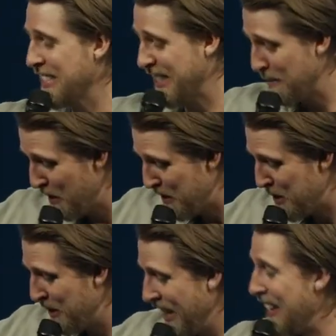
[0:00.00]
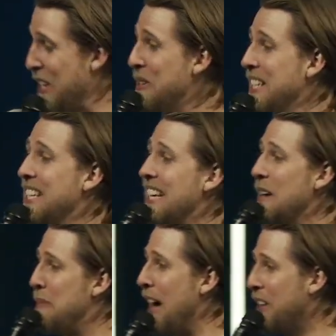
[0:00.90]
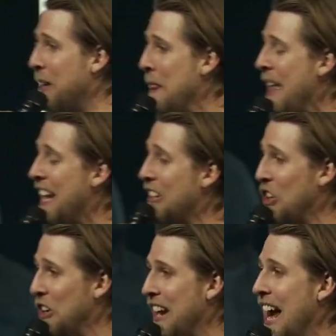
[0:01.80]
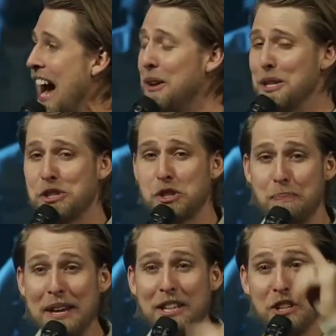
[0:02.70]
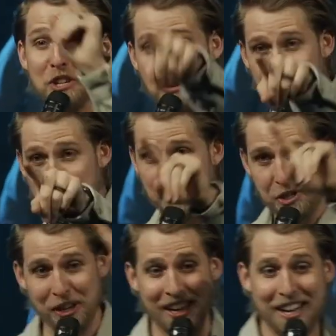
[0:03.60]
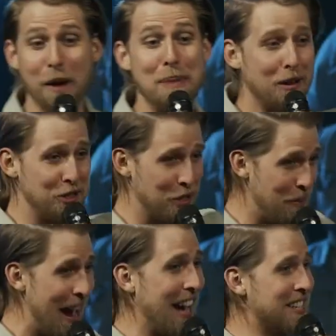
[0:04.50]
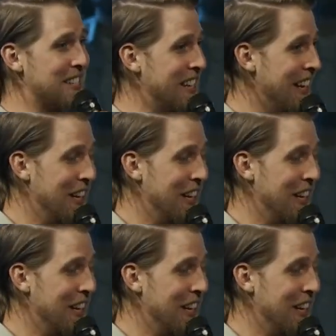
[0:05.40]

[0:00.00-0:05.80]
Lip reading: Some of you, you need to get better and learn how to speak to your future about your past.